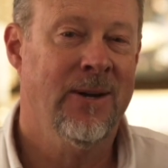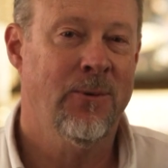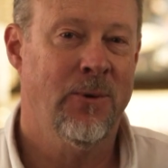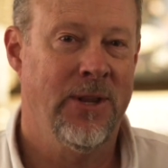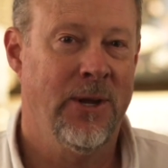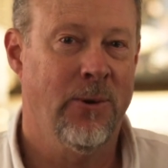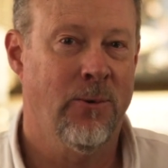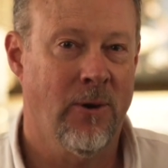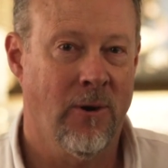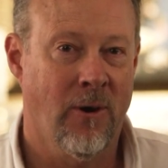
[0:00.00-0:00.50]
when
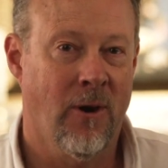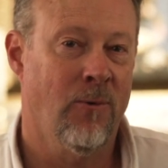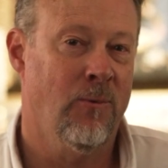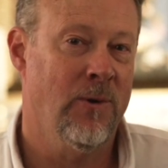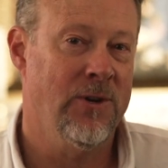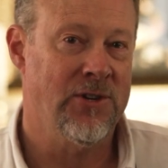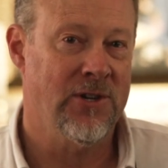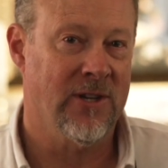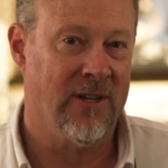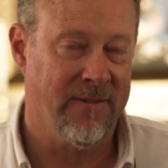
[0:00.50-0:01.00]
they were
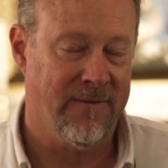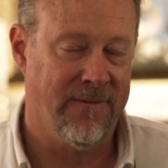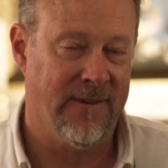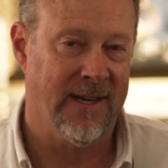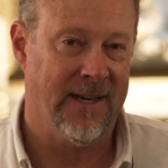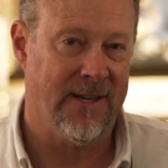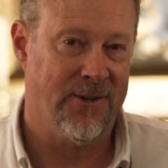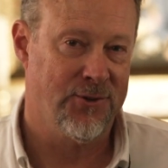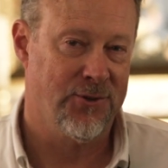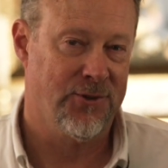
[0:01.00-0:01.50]
originally
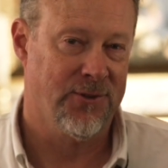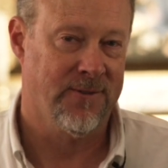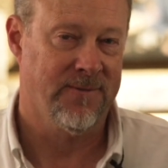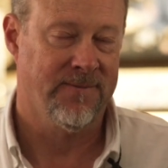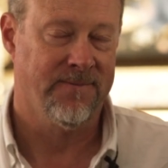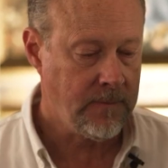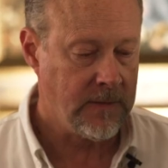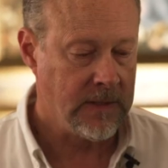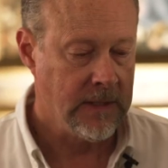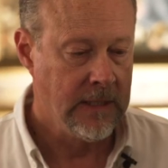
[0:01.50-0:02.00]
finished.
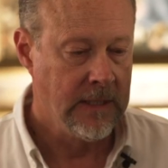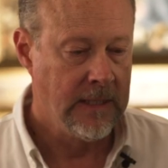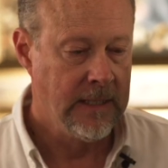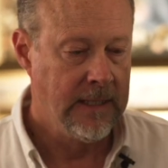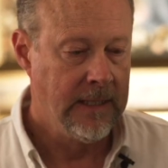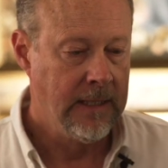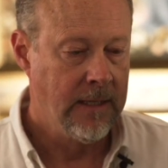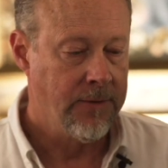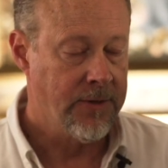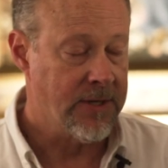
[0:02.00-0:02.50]

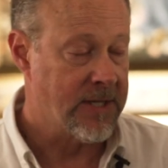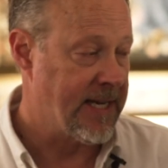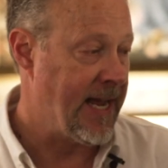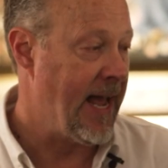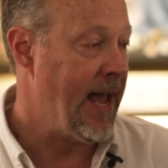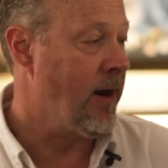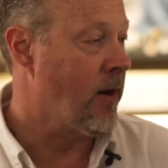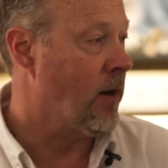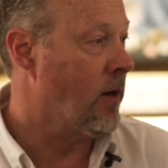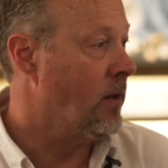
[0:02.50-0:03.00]
The
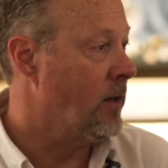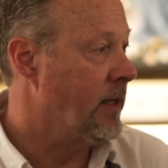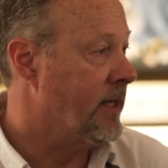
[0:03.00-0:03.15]
scanner